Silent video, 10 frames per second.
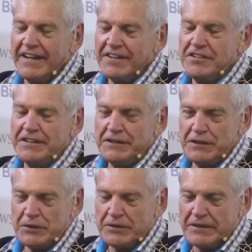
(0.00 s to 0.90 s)
Actually,
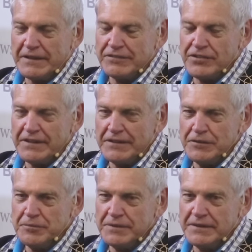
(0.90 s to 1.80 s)
no. You know, I try
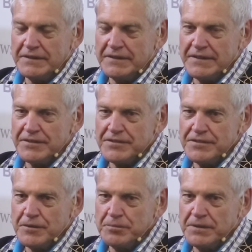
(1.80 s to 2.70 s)
to be
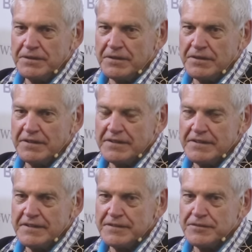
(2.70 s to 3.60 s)
as open and
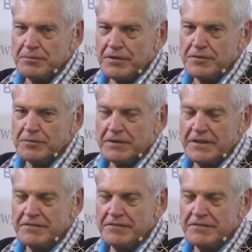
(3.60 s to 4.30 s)
honest as possible,